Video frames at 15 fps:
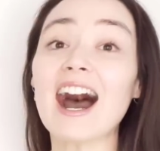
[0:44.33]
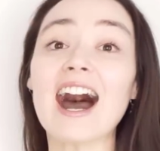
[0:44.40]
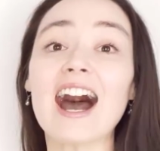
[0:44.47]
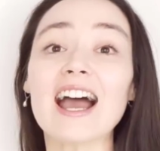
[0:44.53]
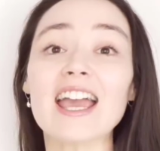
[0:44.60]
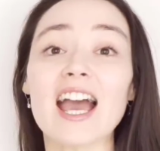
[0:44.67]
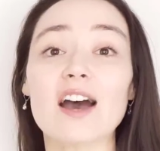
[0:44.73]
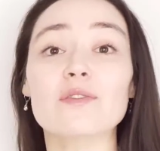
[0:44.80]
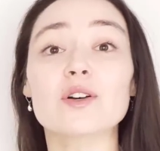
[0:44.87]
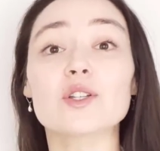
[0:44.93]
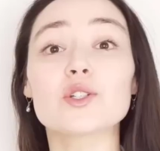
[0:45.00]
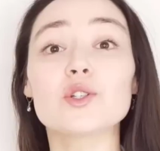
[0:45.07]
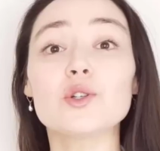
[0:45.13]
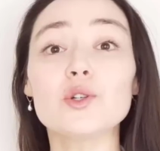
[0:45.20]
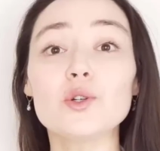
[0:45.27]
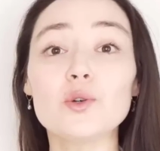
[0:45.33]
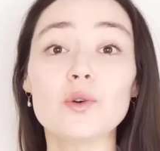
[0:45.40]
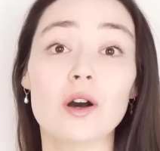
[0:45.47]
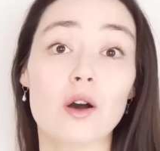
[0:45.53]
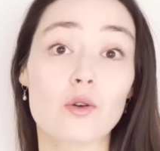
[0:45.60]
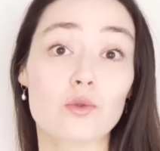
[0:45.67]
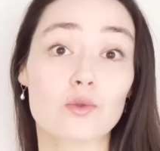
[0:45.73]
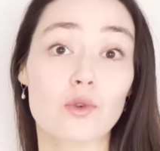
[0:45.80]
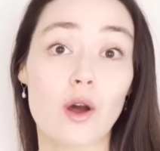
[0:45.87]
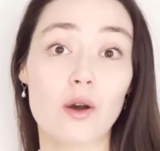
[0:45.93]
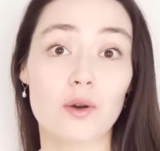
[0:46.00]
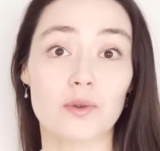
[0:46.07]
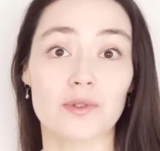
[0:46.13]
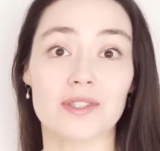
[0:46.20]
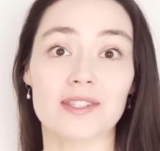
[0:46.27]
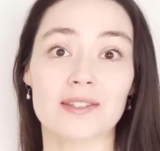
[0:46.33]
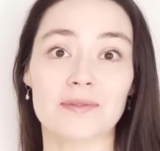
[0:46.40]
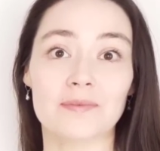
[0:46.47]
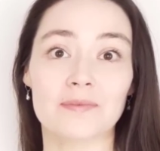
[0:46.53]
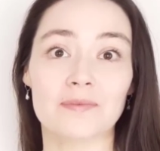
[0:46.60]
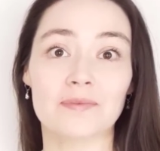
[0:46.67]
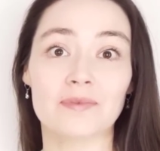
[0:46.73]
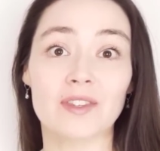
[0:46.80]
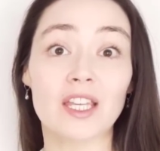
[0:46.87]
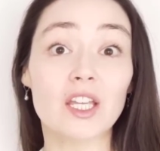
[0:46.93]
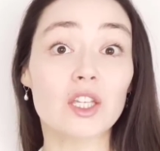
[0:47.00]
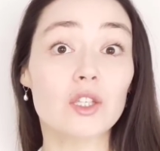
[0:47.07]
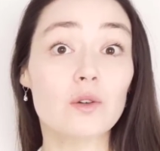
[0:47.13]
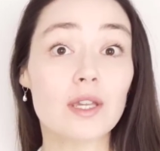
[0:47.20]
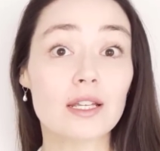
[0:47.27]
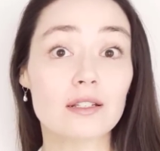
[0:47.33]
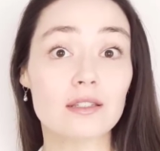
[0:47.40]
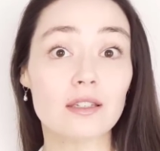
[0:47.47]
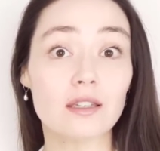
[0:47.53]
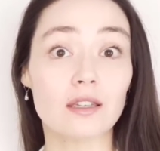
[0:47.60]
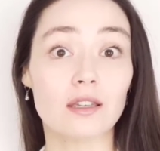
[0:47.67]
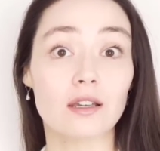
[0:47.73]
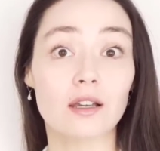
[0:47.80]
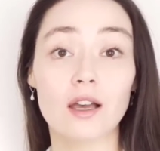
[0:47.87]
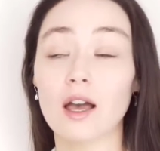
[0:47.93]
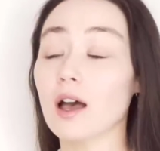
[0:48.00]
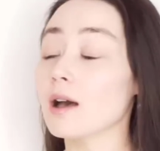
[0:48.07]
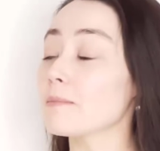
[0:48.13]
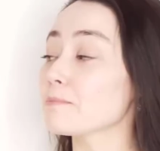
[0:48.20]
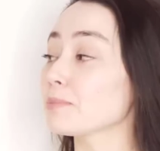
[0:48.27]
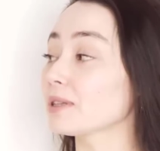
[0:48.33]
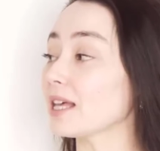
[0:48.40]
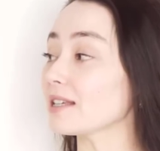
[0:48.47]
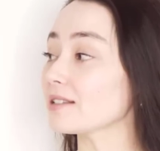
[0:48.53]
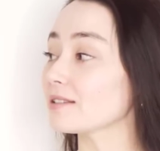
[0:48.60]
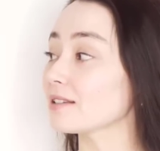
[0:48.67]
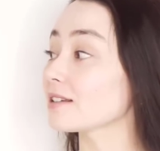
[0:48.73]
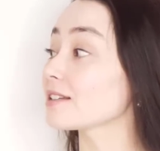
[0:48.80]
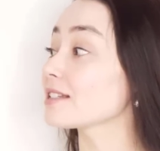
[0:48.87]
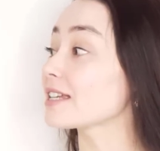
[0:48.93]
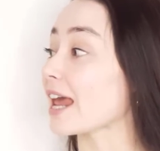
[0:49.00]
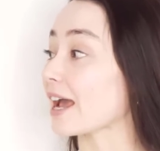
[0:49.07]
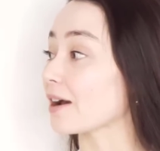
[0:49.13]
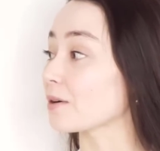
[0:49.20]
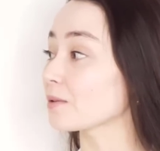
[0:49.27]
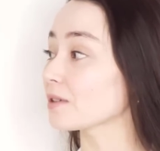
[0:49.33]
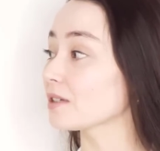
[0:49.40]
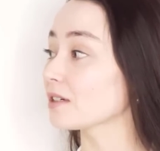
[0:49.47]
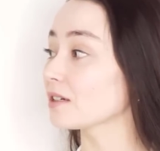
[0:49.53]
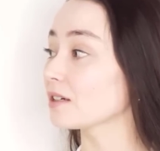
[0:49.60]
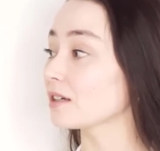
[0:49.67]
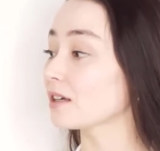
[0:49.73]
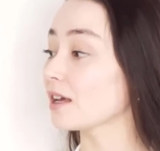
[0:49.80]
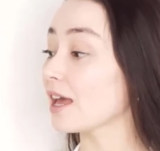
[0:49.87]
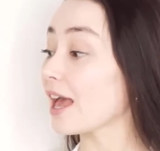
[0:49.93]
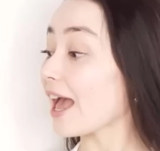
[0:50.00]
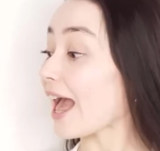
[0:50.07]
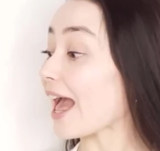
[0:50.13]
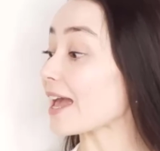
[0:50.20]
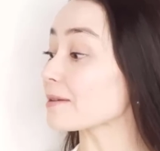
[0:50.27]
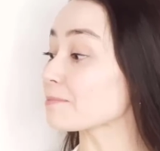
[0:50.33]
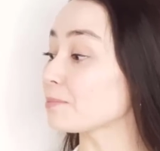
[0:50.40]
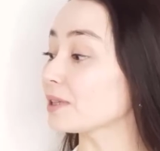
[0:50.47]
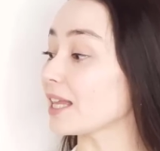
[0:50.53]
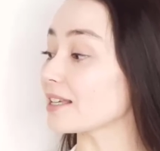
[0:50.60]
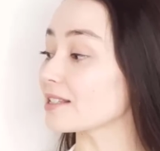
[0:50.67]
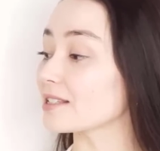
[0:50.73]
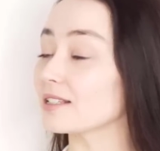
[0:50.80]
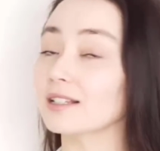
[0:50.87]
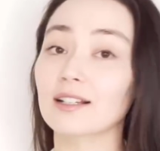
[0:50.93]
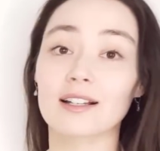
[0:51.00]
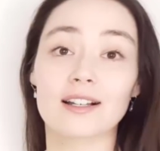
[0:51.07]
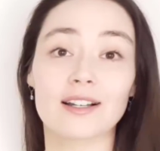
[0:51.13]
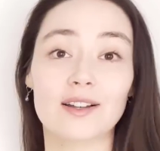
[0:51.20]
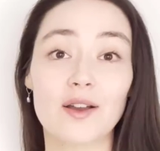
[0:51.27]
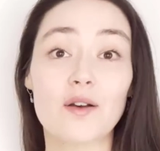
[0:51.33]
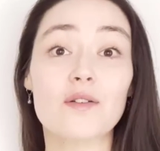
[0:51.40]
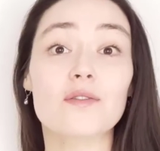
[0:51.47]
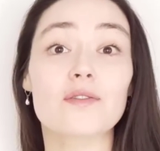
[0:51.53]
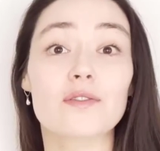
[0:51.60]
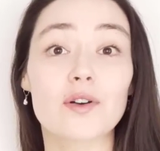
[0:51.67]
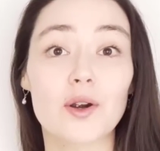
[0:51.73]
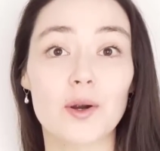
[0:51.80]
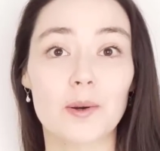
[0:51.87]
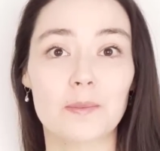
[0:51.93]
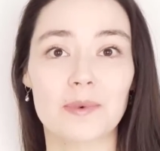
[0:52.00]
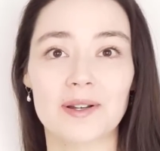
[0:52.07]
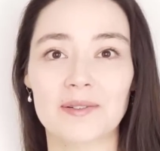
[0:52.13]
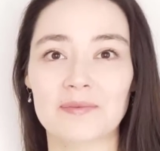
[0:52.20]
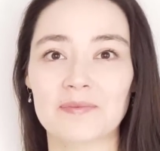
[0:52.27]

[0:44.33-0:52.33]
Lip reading: I have two rows. You can see plus noun and plus verb.